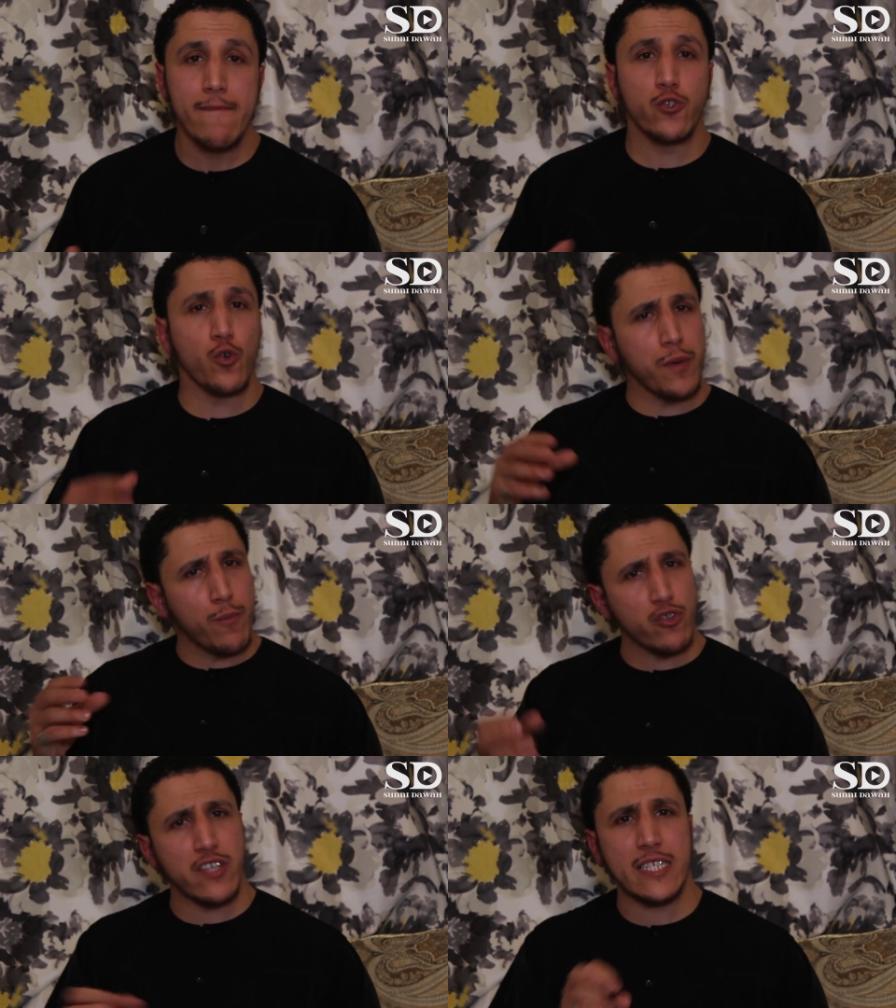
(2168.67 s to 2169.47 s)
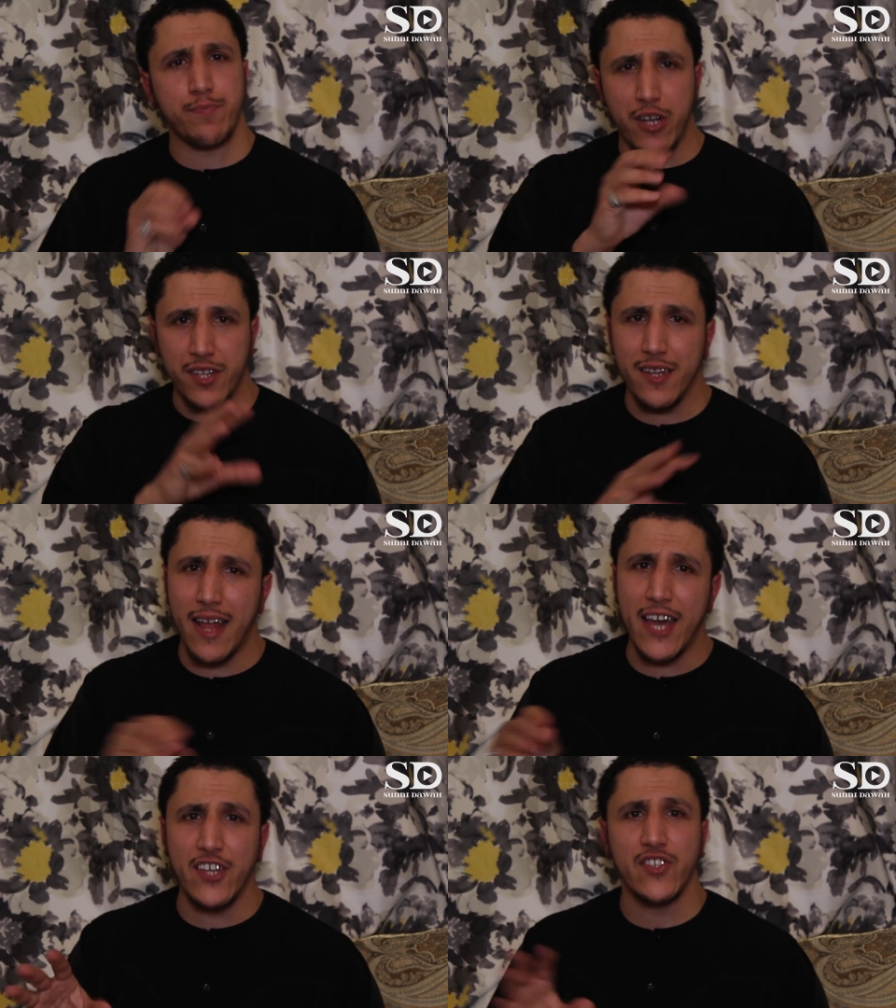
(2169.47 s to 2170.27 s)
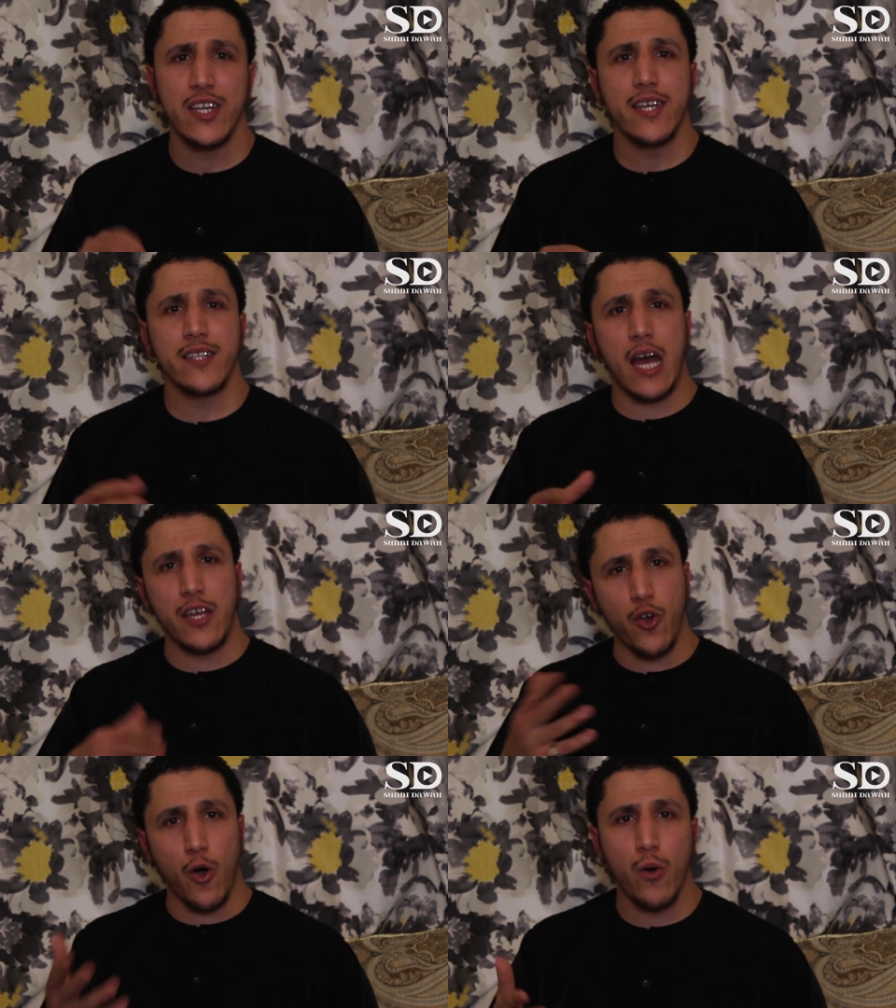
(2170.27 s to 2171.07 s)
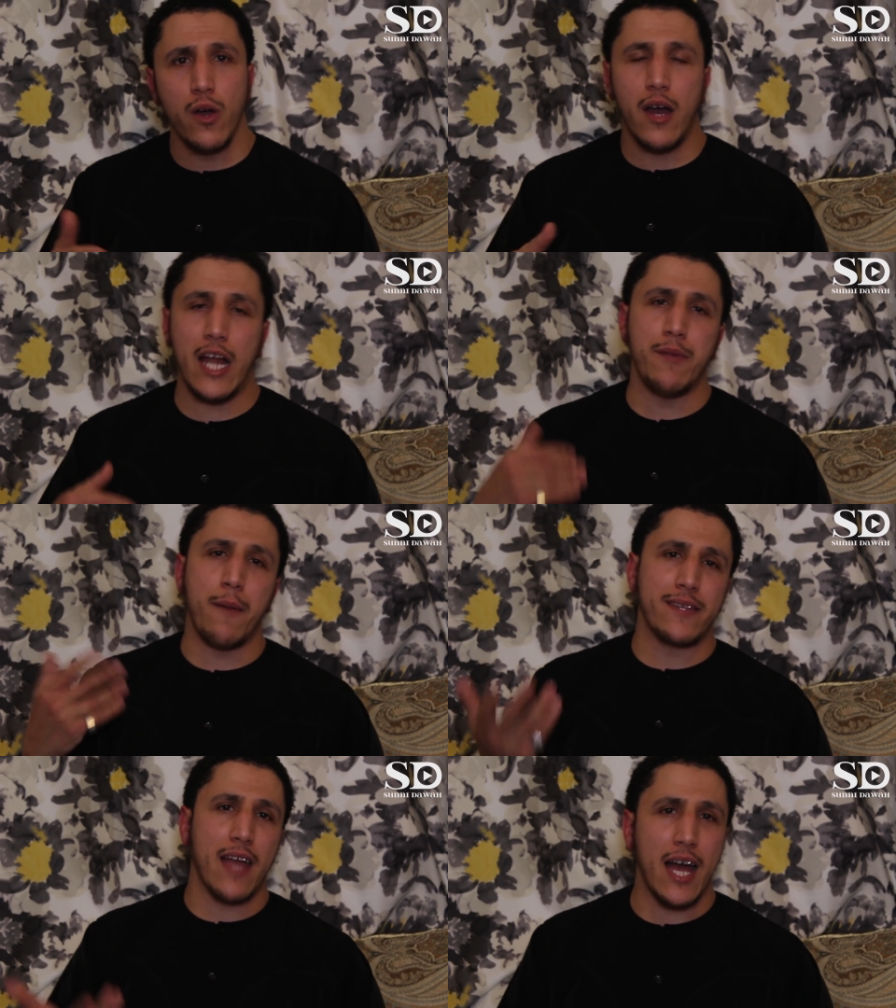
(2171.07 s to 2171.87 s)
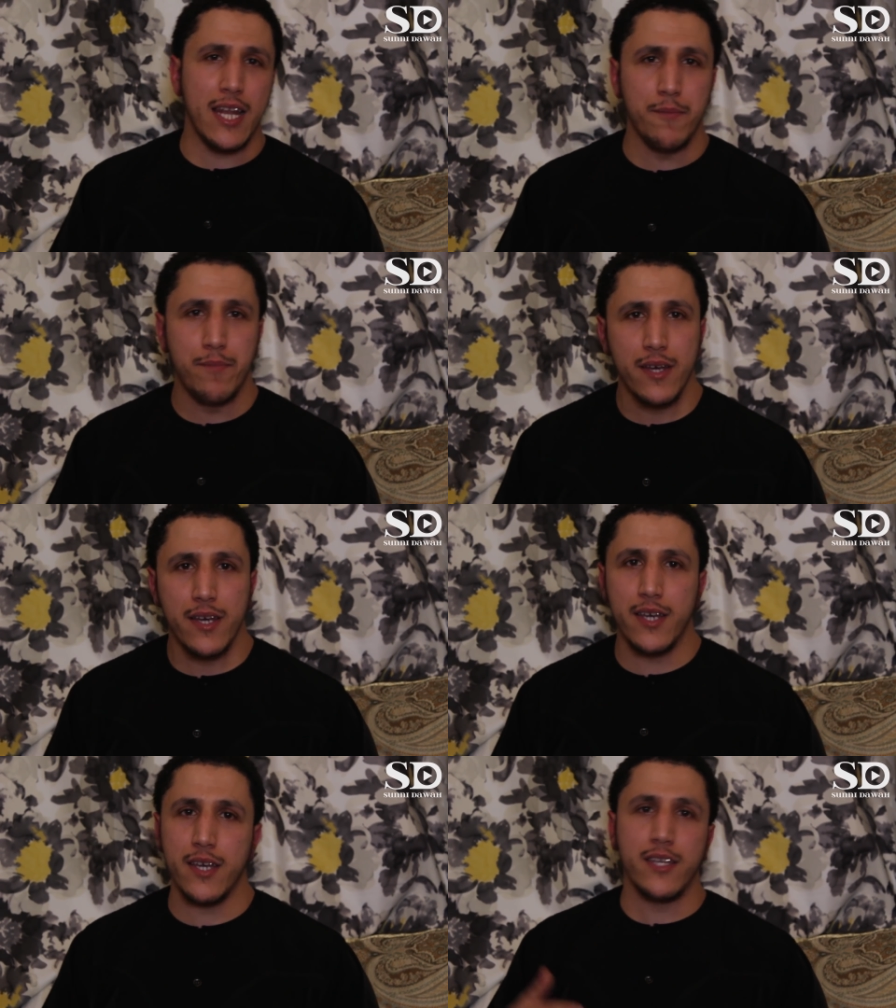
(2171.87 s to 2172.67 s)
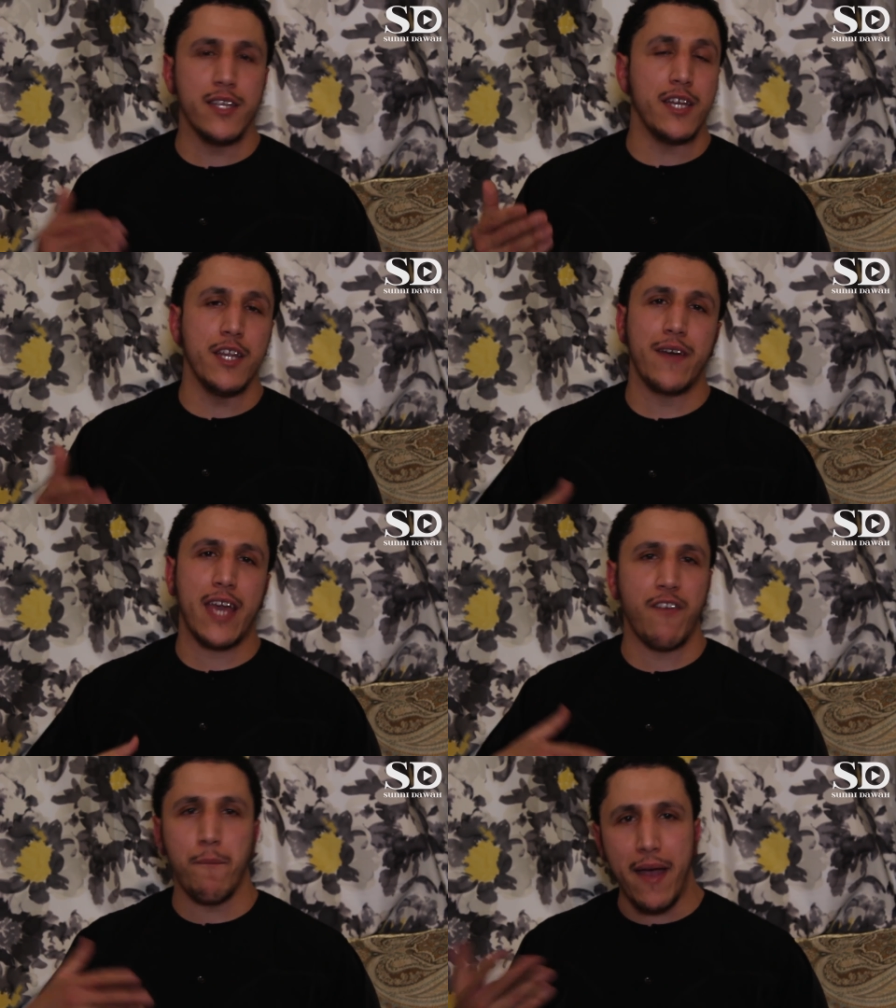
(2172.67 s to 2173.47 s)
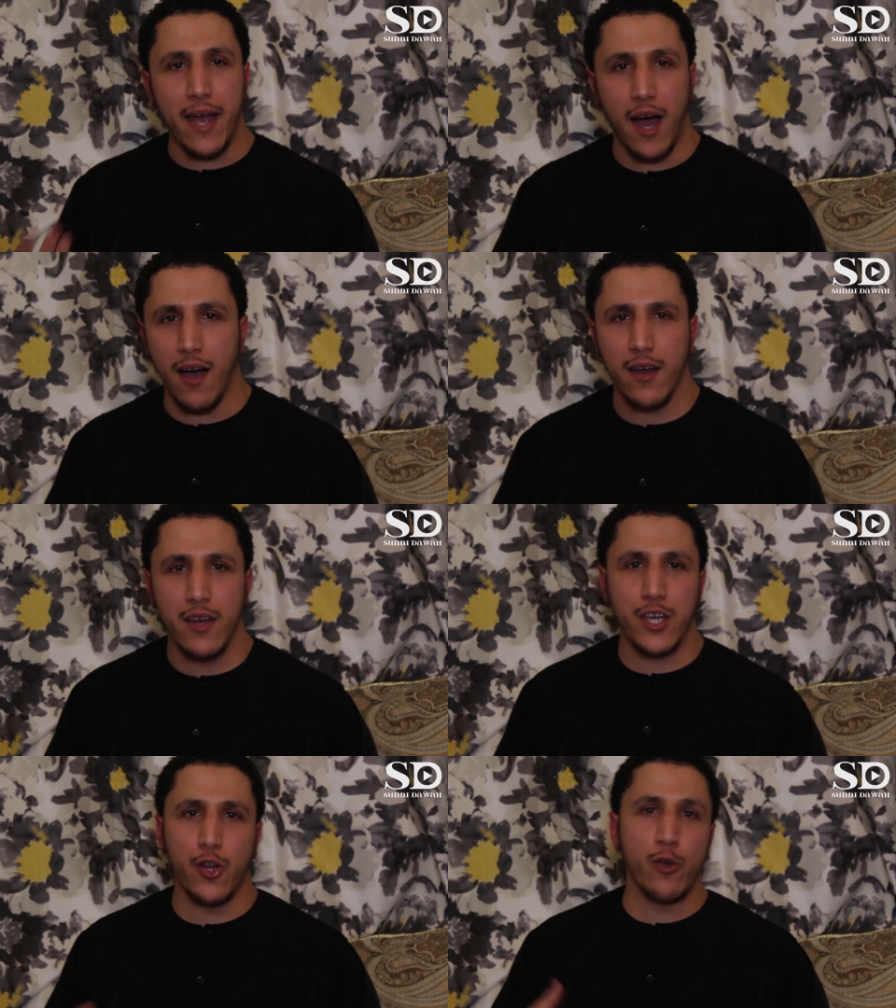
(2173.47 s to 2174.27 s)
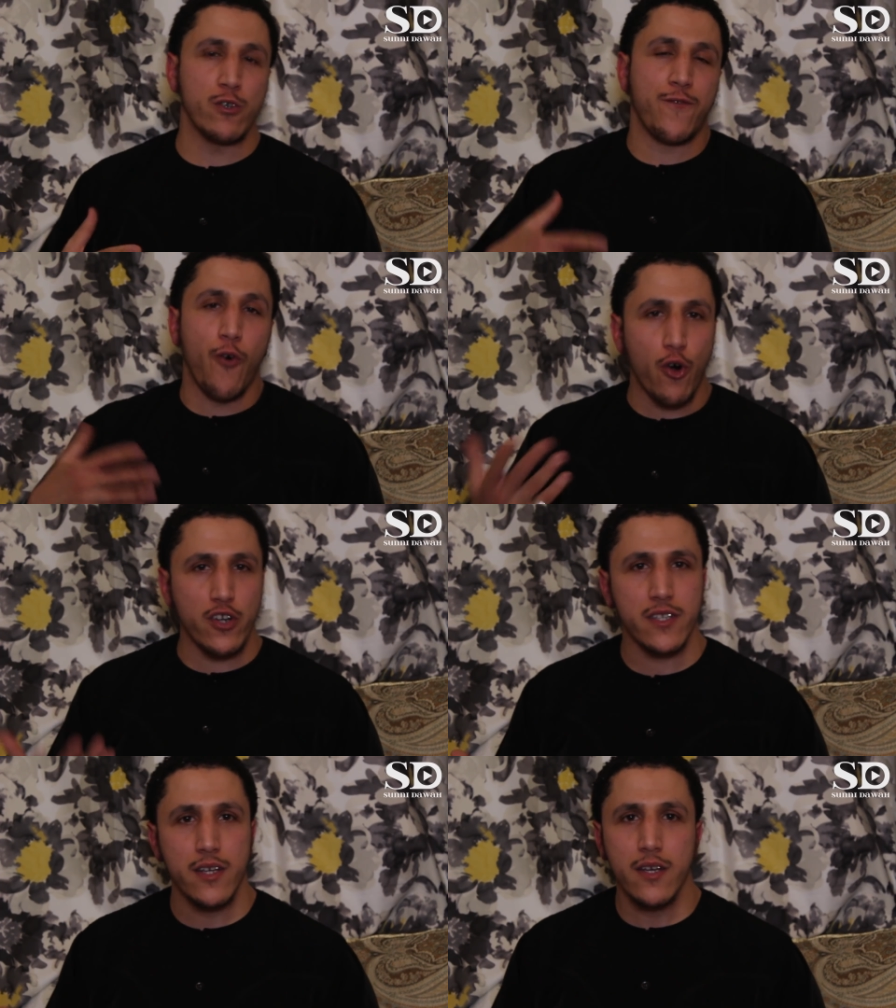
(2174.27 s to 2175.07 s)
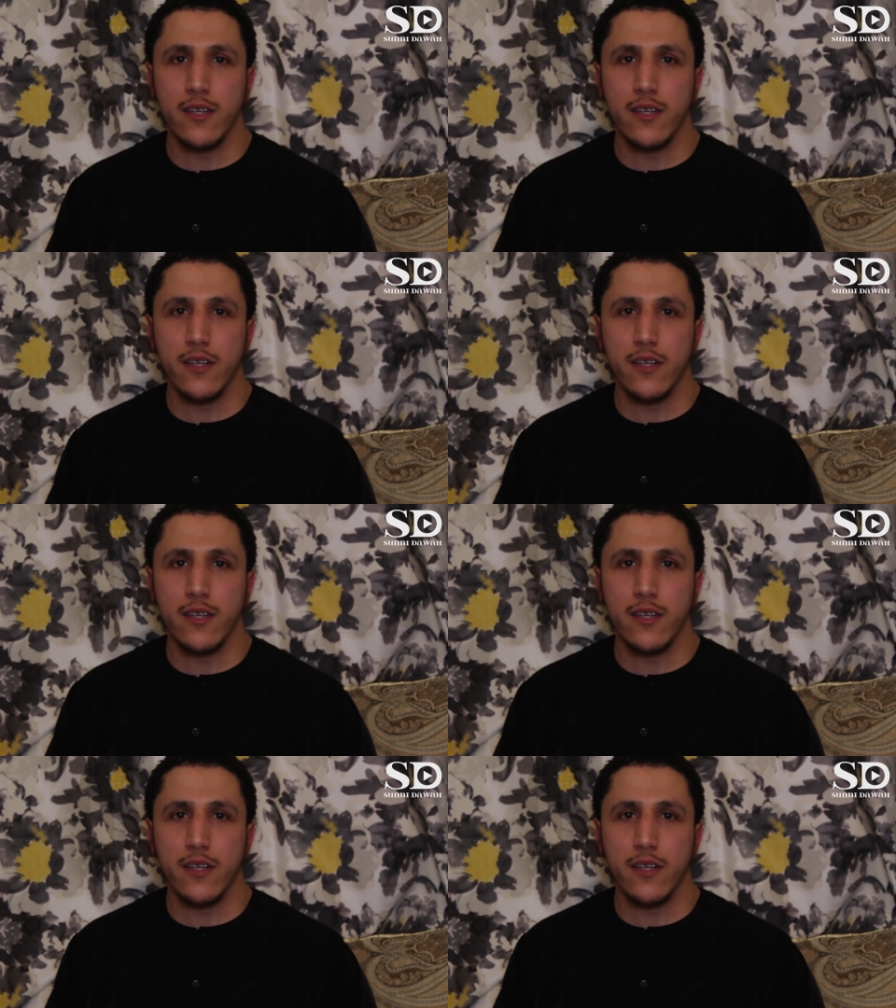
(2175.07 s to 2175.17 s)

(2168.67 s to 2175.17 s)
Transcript: So people start spreading lies that, you know, Ali ibn Abi Talib, he, he, he never gave a bay'ah, you know, he was forced.